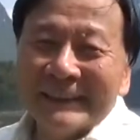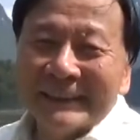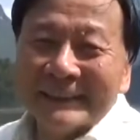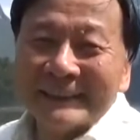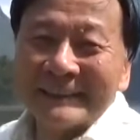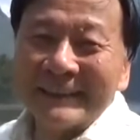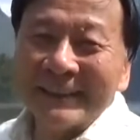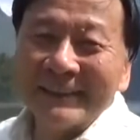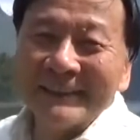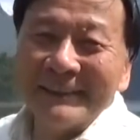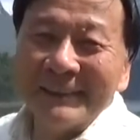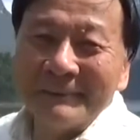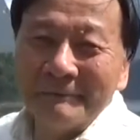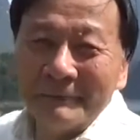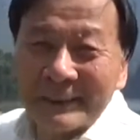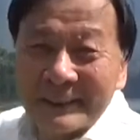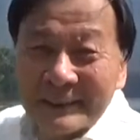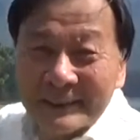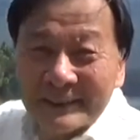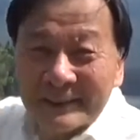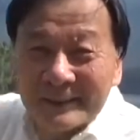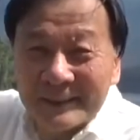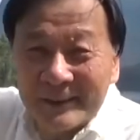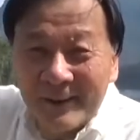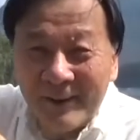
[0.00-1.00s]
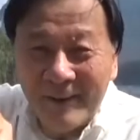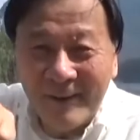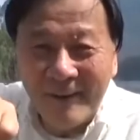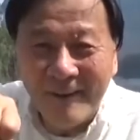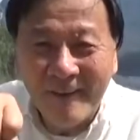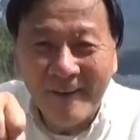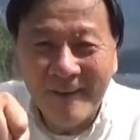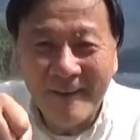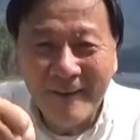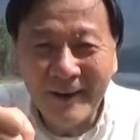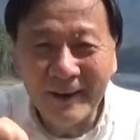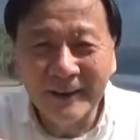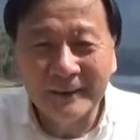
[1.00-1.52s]
So you must
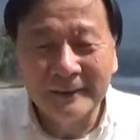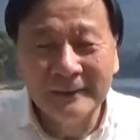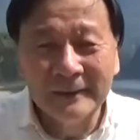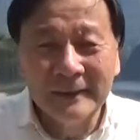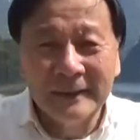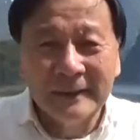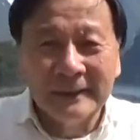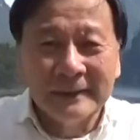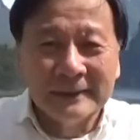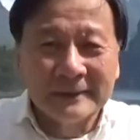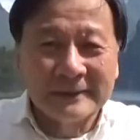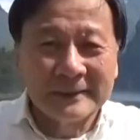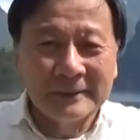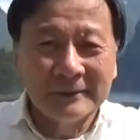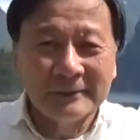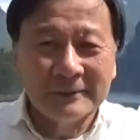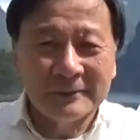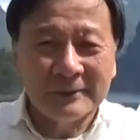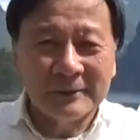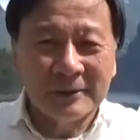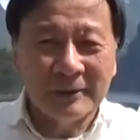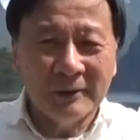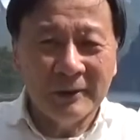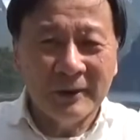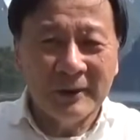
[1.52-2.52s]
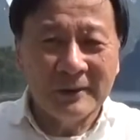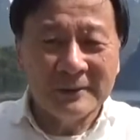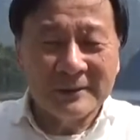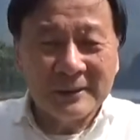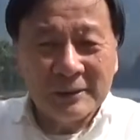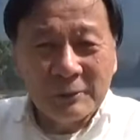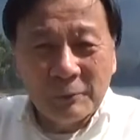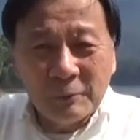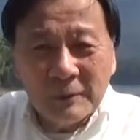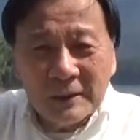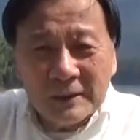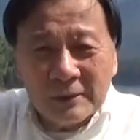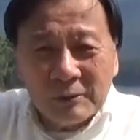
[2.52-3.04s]
turn. So turn,
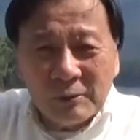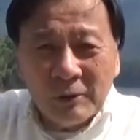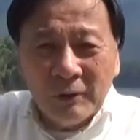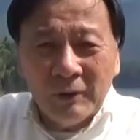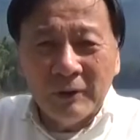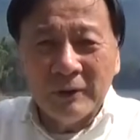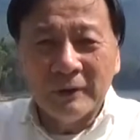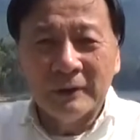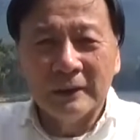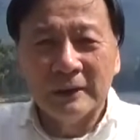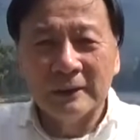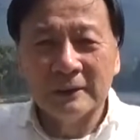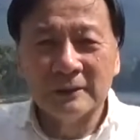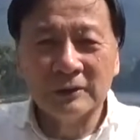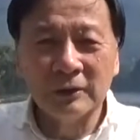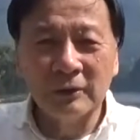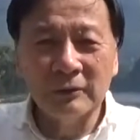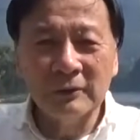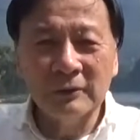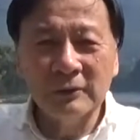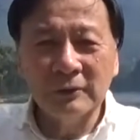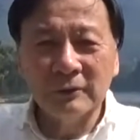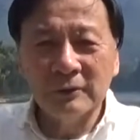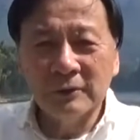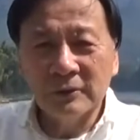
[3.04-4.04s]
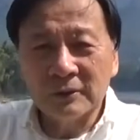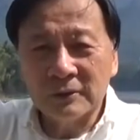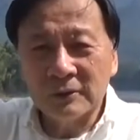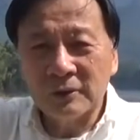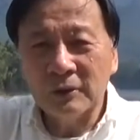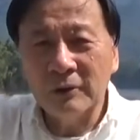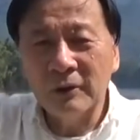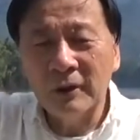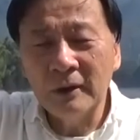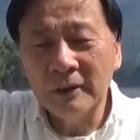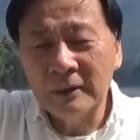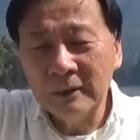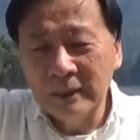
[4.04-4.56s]
squeeze, turn. So you
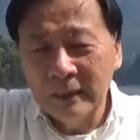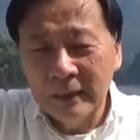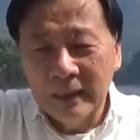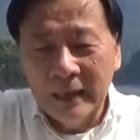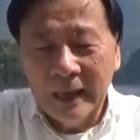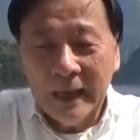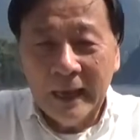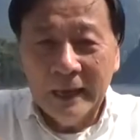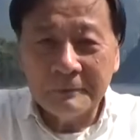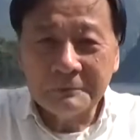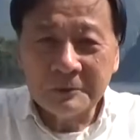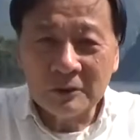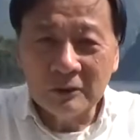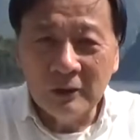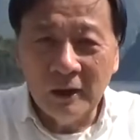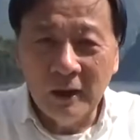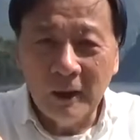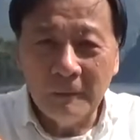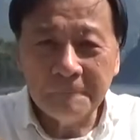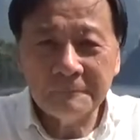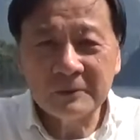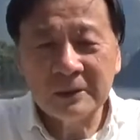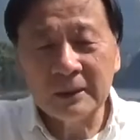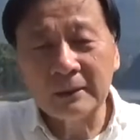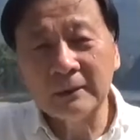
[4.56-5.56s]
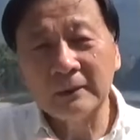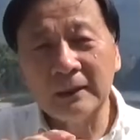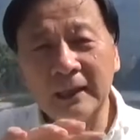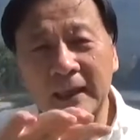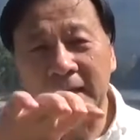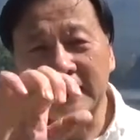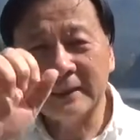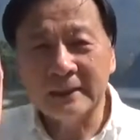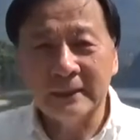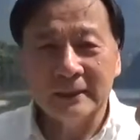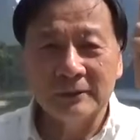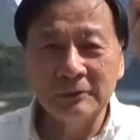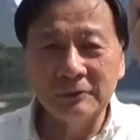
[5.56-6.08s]
turn, absorb, so
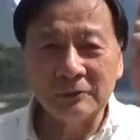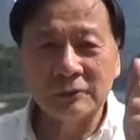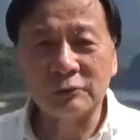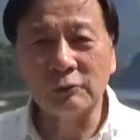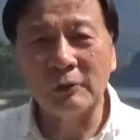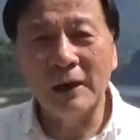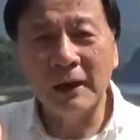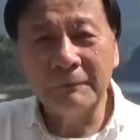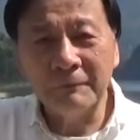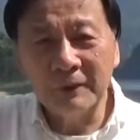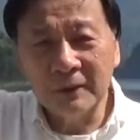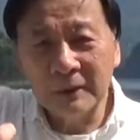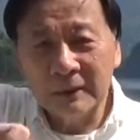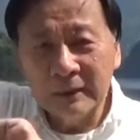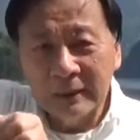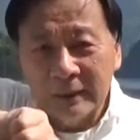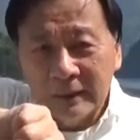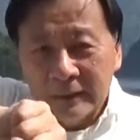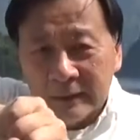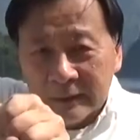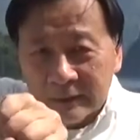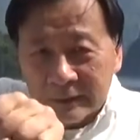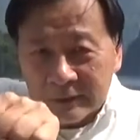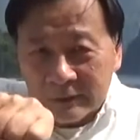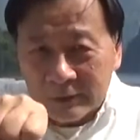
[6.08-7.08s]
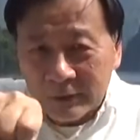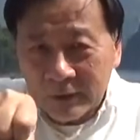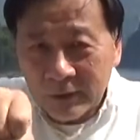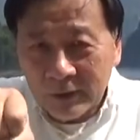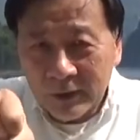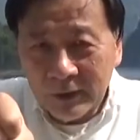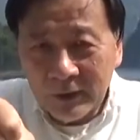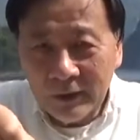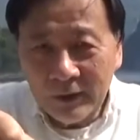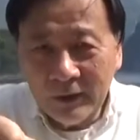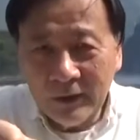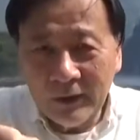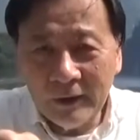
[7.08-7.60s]
like you're driving,
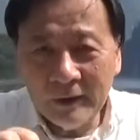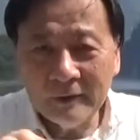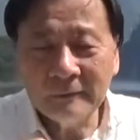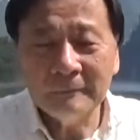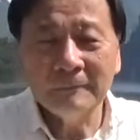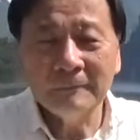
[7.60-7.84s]
turn,